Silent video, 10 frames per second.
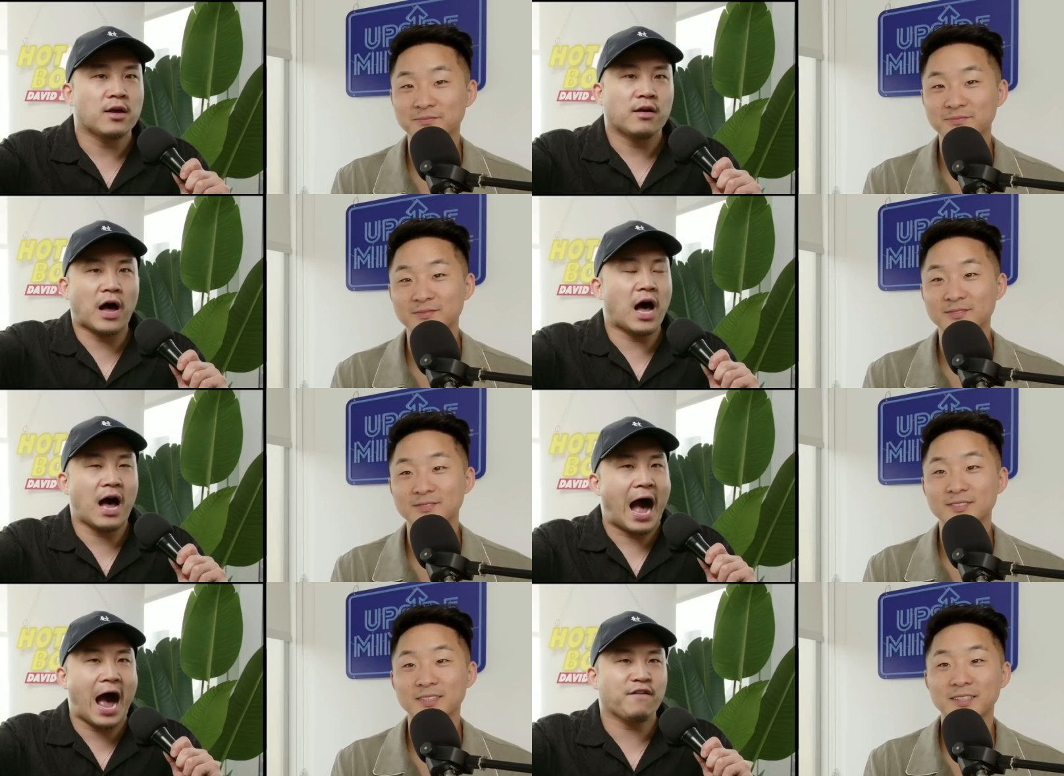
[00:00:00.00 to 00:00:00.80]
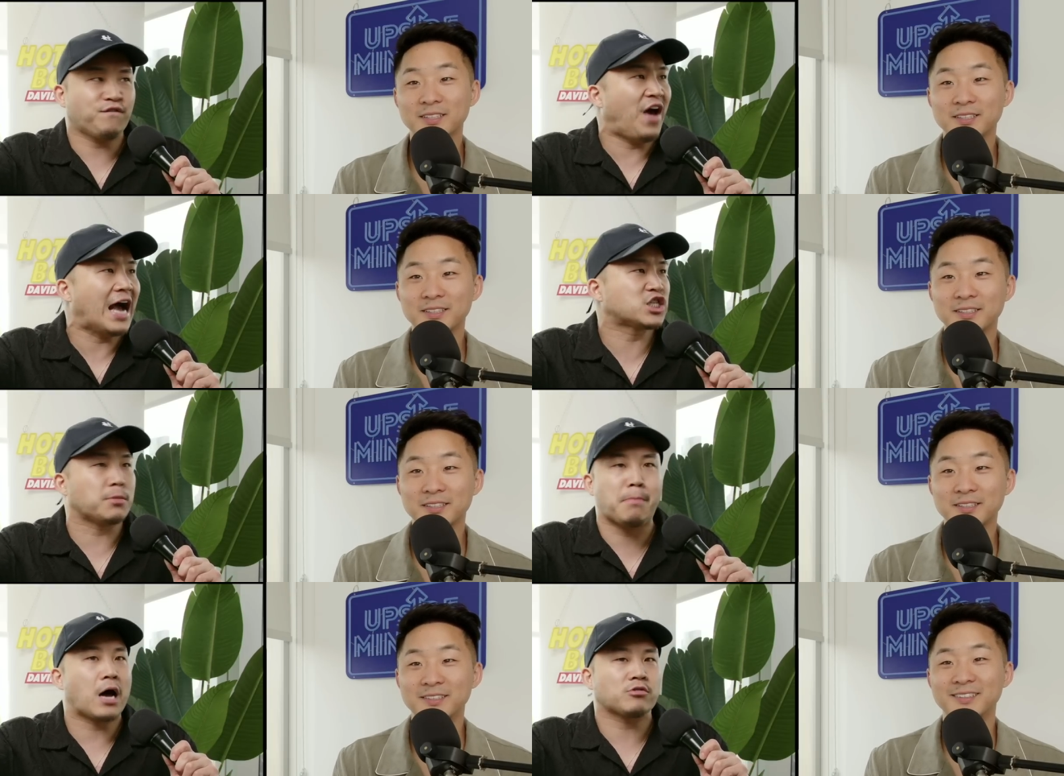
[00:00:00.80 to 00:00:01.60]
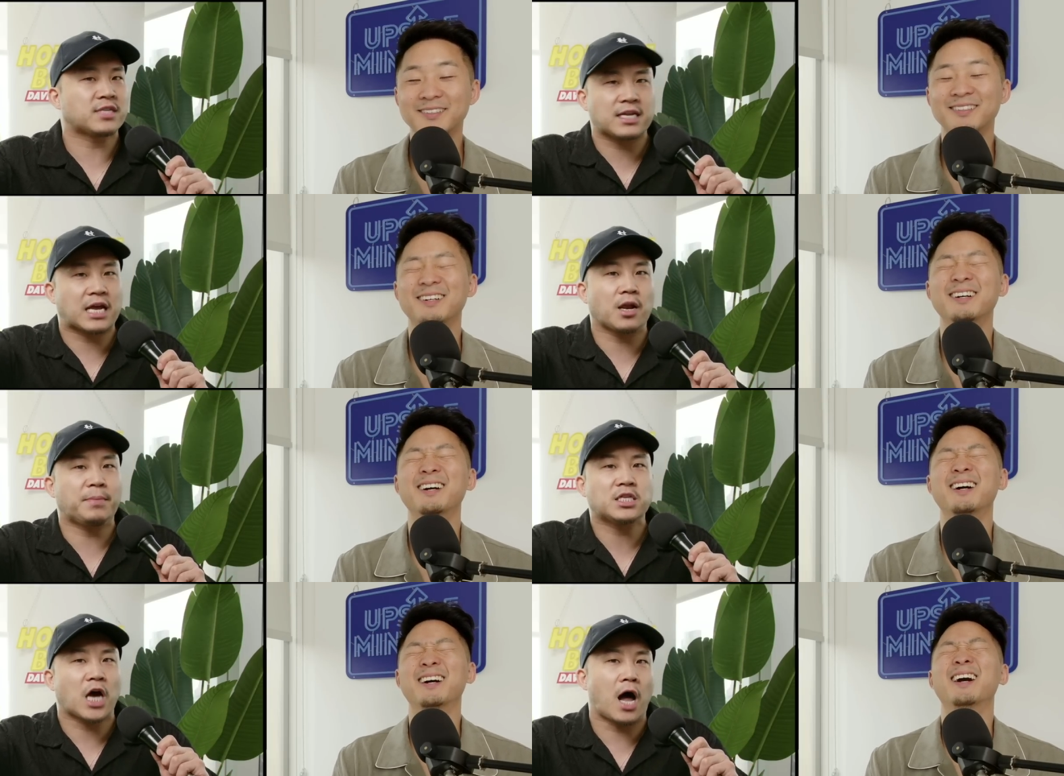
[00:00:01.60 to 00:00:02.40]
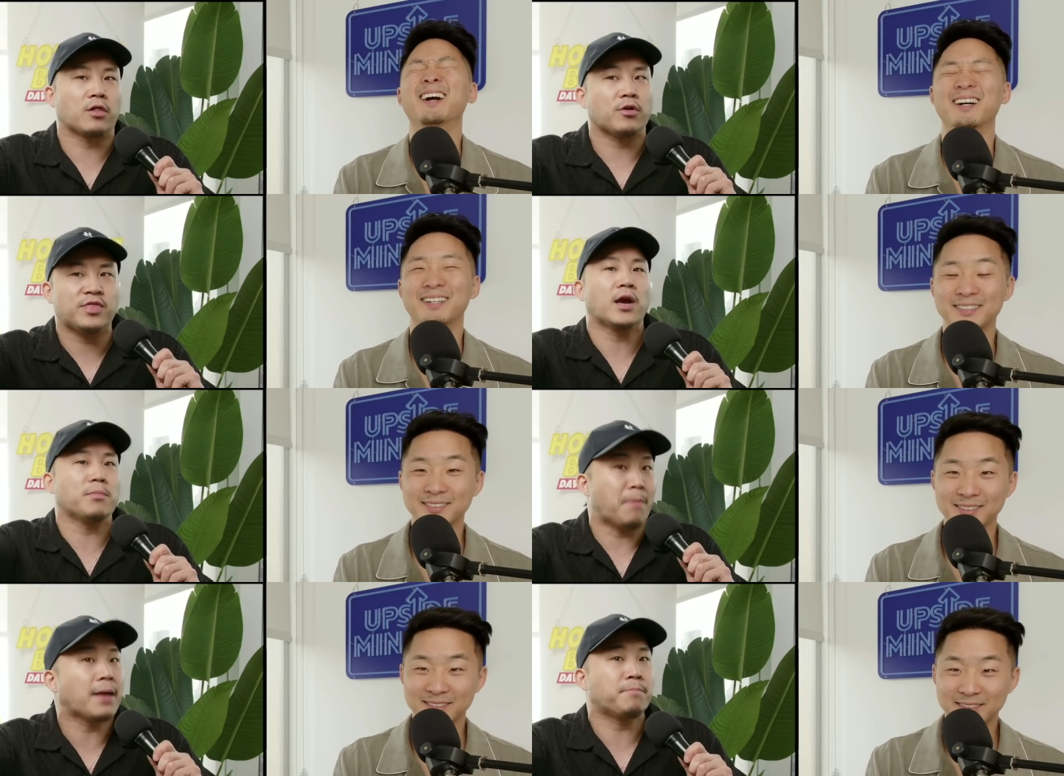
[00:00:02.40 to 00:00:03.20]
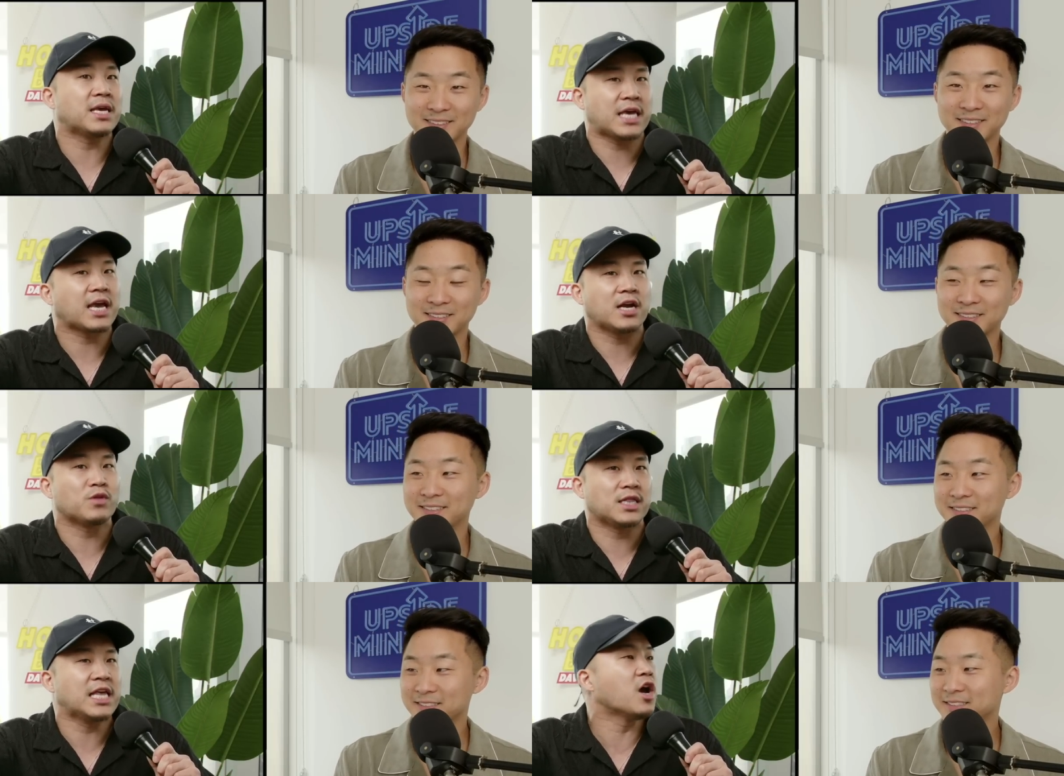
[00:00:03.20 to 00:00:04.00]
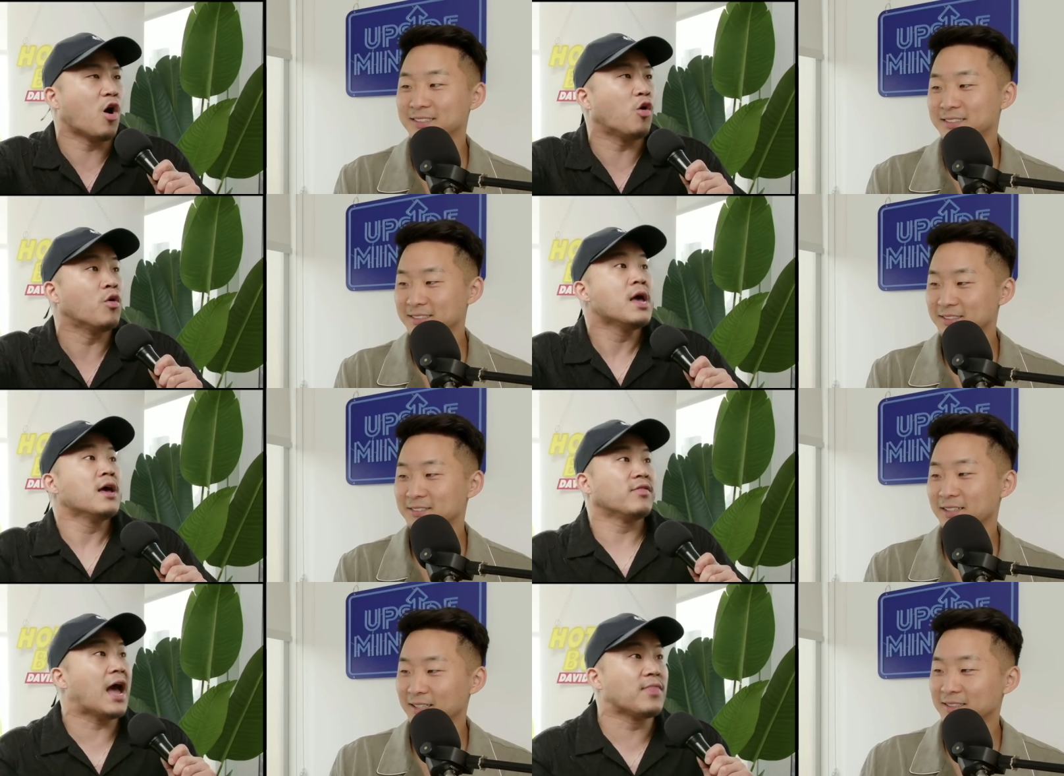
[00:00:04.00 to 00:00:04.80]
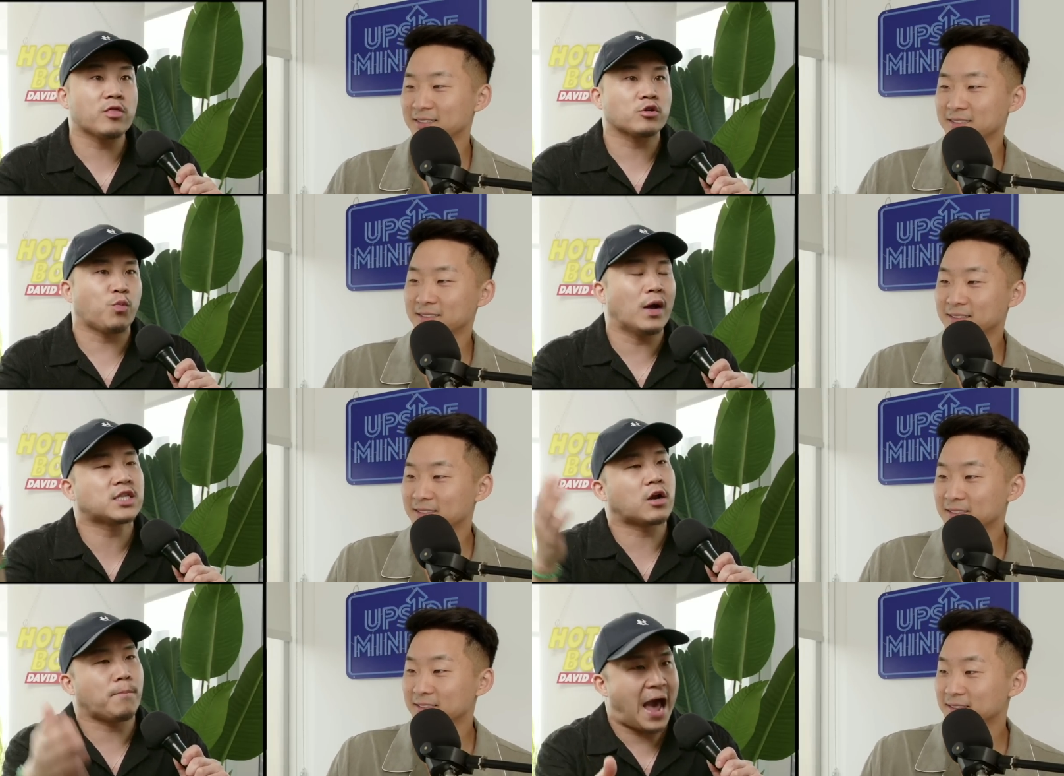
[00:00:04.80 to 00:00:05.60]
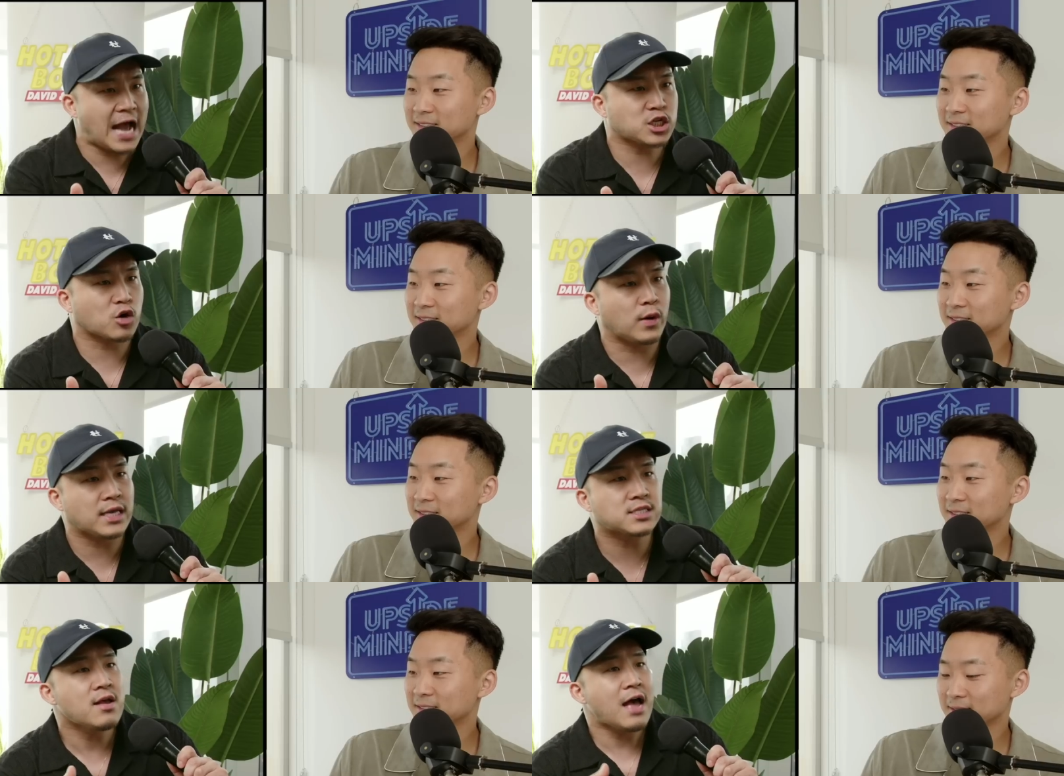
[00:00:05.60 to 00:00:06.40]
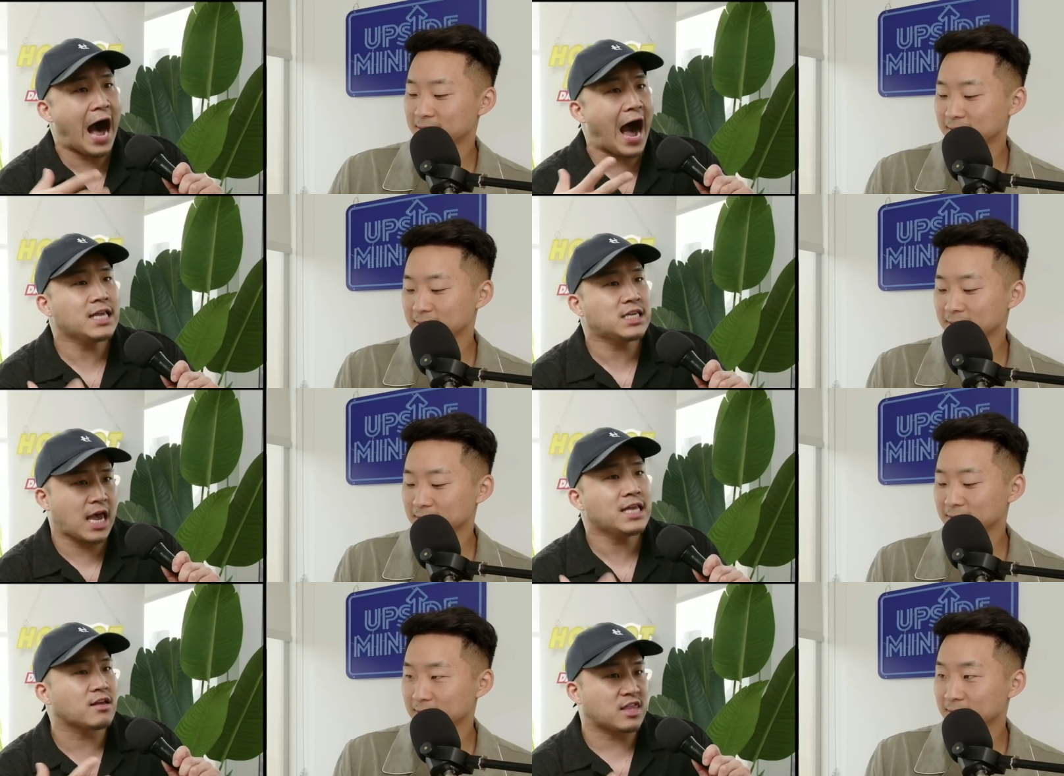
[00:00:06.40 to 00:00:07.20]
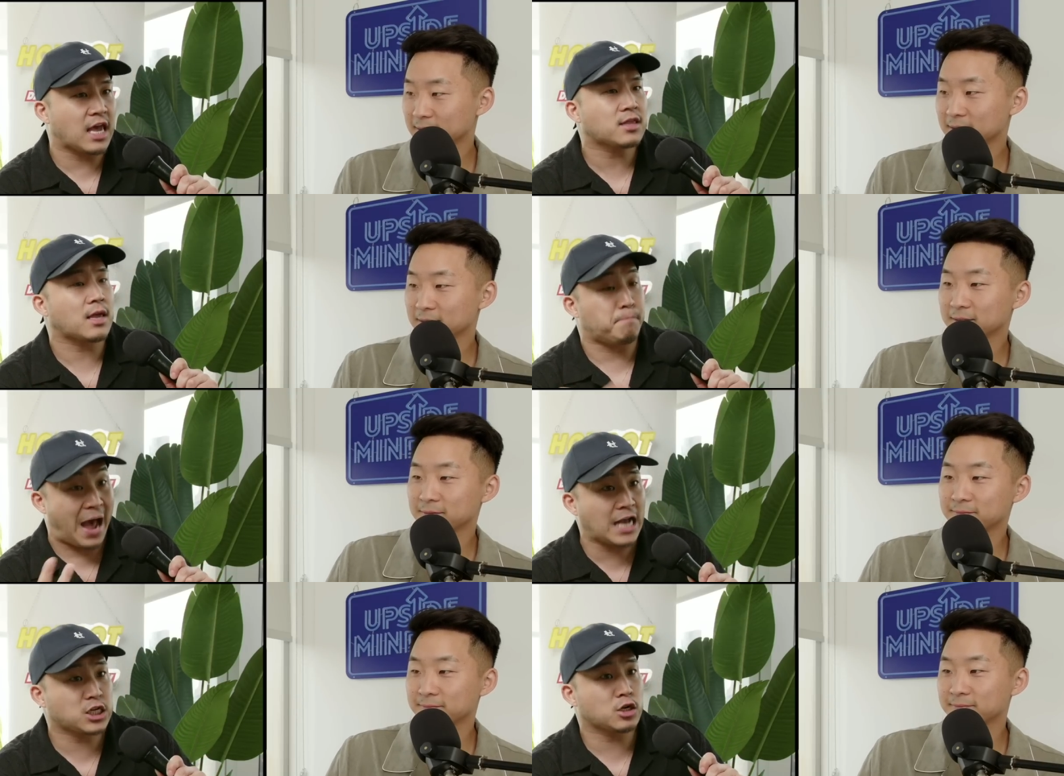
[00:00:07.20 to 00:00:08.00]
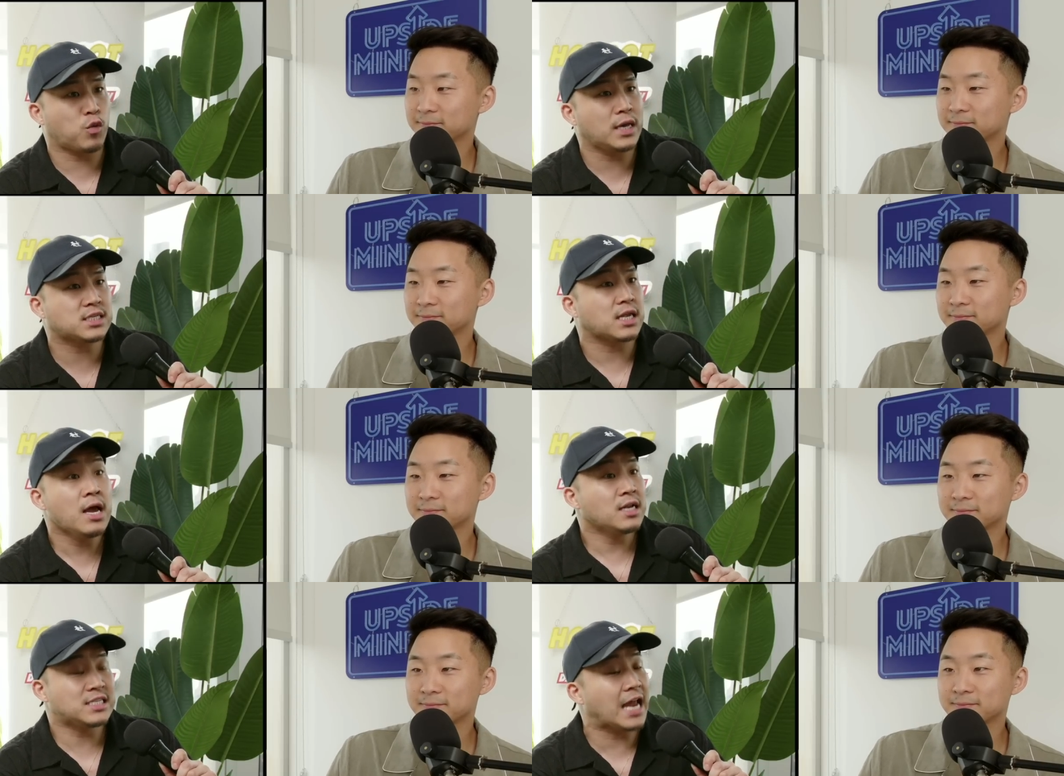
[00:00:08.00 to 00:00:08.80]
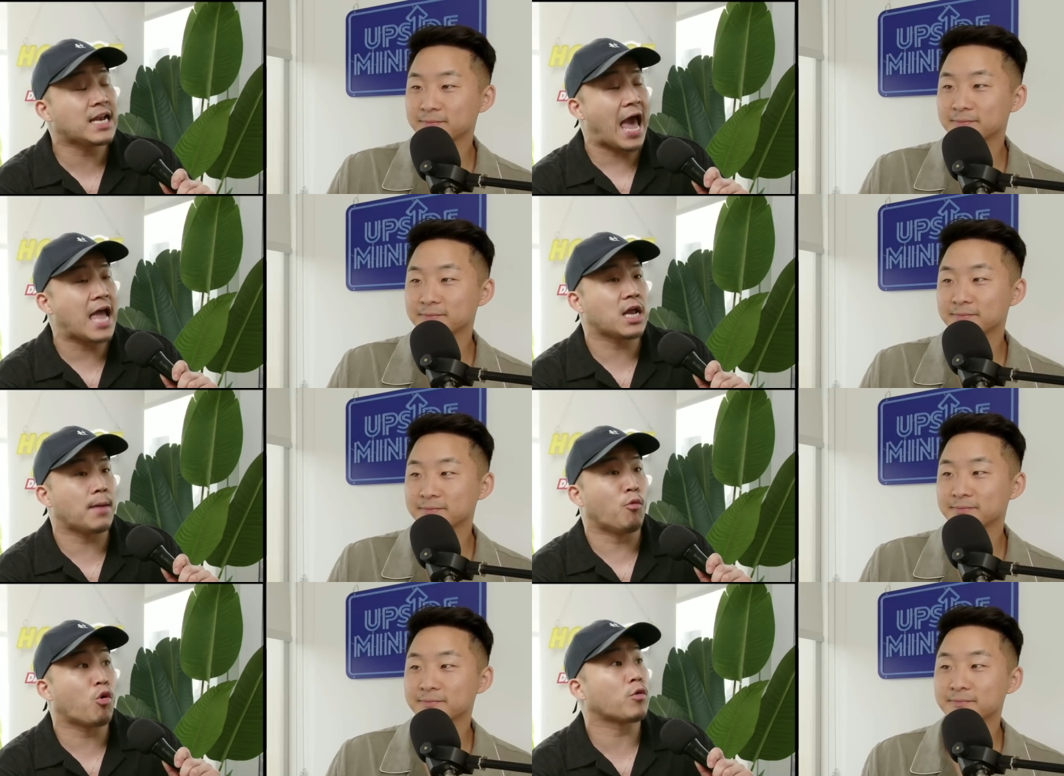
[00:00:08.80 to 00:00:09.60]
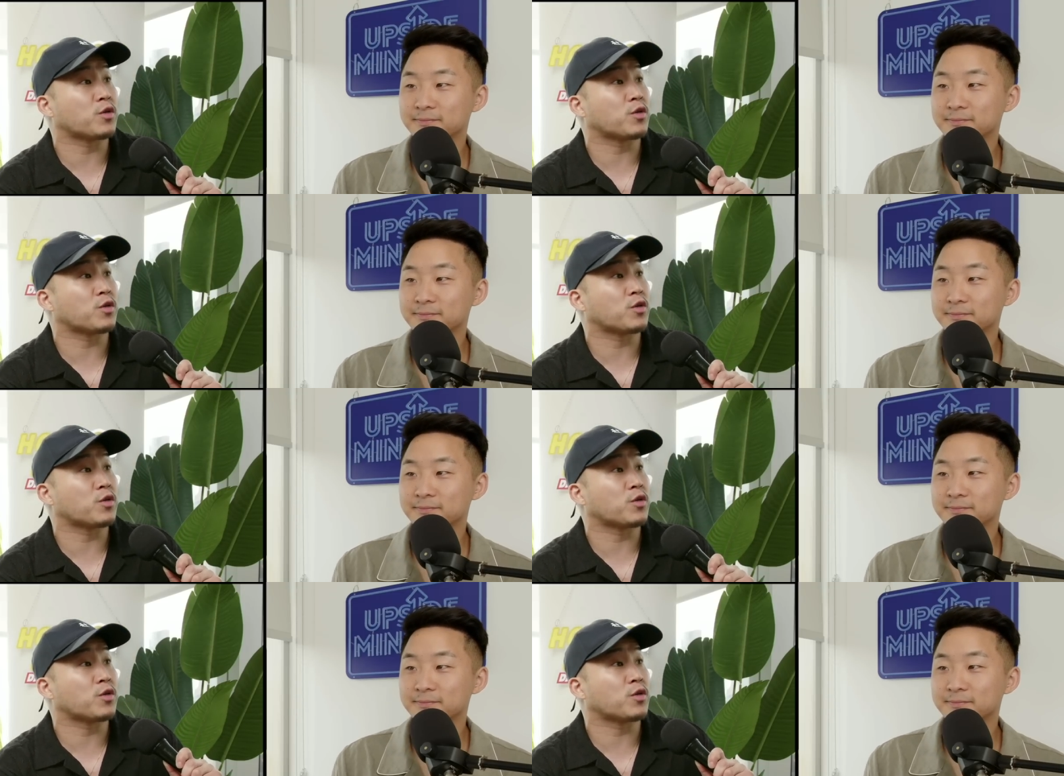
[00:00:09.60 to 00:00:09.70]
Speaker 1: uh, high fashion models. They tend to be taller. They might be kicking it with Leo. Right. And then there's ones that are pageant queens. I tend to think that pageant queens tend to end up more with